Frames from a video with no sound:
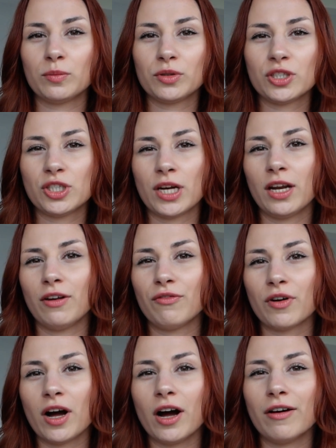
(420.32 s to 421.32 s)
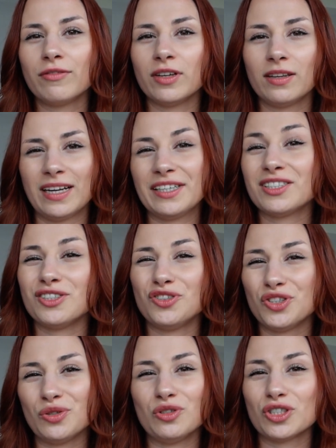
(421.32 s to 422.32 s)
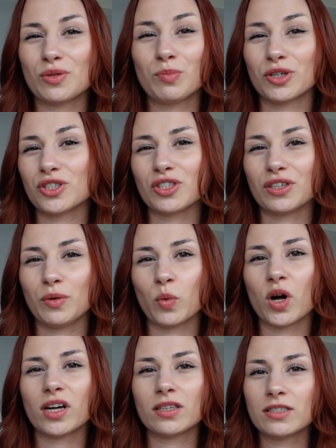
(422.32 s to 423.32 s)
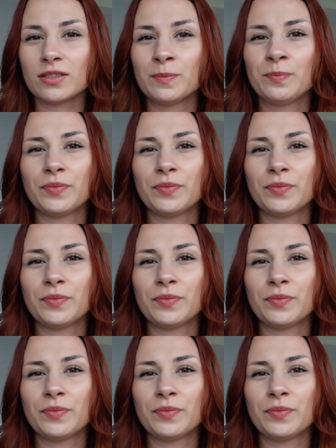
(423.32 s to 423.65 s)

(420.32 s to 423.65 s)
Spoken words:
and appreciative of the things that you just personally want,